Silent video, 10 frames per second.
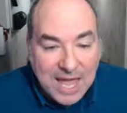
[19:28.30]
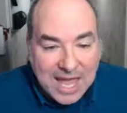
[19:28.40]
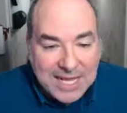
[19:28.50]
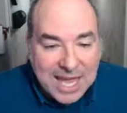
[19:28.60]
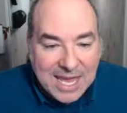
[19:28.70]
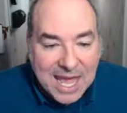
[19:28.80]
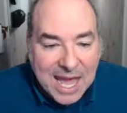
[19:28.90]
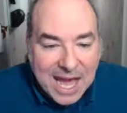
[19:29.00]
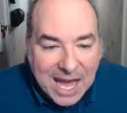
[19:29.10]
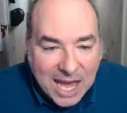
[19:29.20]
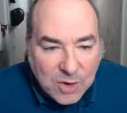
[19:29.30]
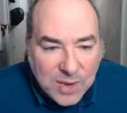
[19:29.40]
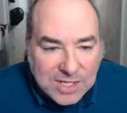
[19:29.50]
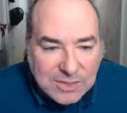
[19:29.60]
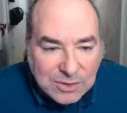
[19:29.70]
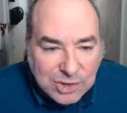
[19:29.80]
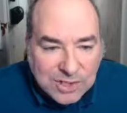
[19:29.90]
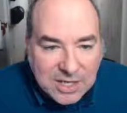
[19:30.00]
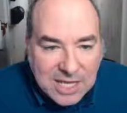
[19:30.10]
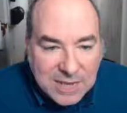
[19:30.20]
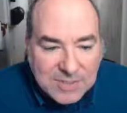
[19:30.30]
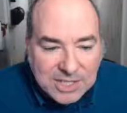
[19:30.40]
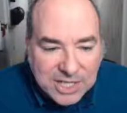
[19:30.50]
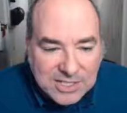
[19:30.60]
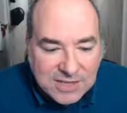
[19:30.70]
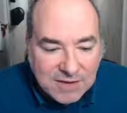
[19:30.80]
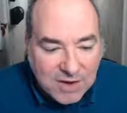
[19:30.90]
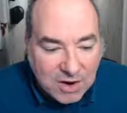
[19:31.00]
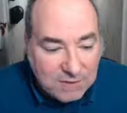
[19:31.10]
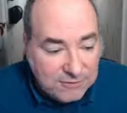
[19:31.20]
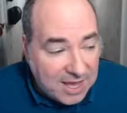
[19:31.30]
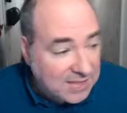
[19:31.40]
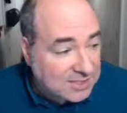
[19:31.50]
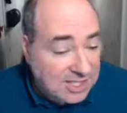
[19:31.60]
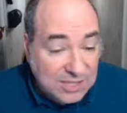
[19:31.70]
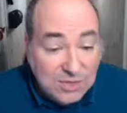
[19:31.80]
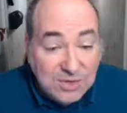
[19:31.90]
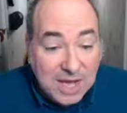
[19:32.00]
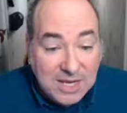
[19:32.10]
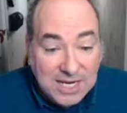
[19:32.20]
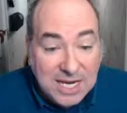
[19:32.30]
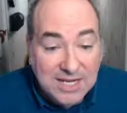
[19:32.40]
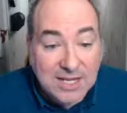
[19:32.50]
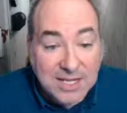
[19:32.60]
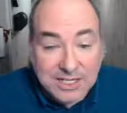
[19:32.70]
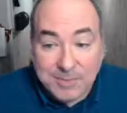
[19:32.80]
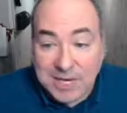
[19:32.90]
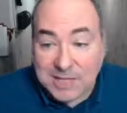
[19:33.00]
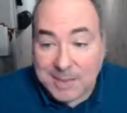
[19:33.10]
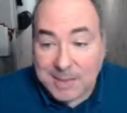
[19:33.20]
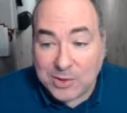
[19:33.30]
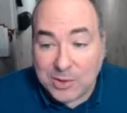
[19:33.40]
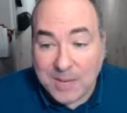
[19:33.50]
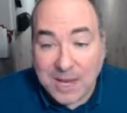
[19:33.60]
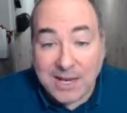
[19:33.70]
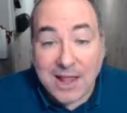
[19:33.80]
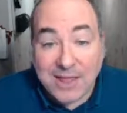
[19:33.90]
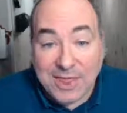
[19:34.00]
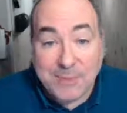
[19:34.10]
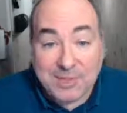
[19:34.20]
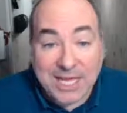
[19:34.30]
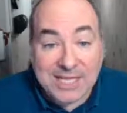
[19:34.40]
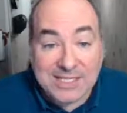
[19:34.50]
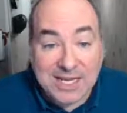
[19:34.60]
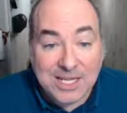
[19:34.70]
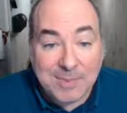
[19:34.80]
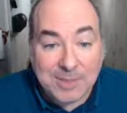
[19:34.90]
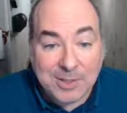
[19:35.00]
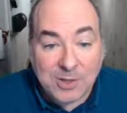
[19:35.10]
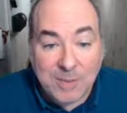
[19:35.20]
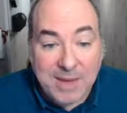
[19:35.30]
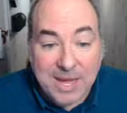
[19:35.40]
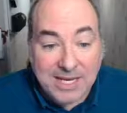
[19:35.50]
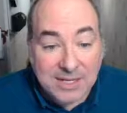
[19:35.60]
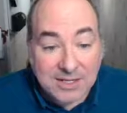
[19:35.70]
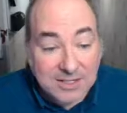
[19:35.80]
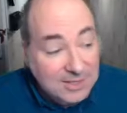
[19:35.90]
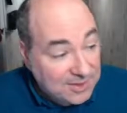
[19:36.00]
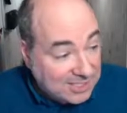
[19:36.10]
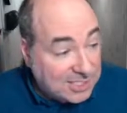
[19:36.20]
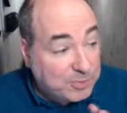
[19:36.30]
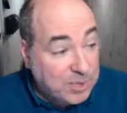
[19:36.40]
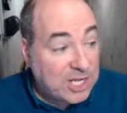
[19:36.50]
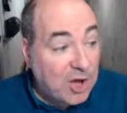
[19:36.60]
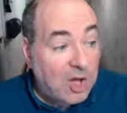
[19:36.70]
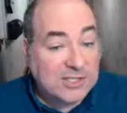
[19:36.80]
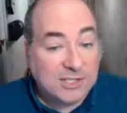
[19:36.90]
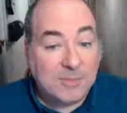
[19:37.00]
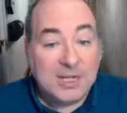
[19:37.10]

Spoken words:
And again, high resolution images of artifacts that do not need to be in the public domain, they placed in the public domain. This is pretty awesome.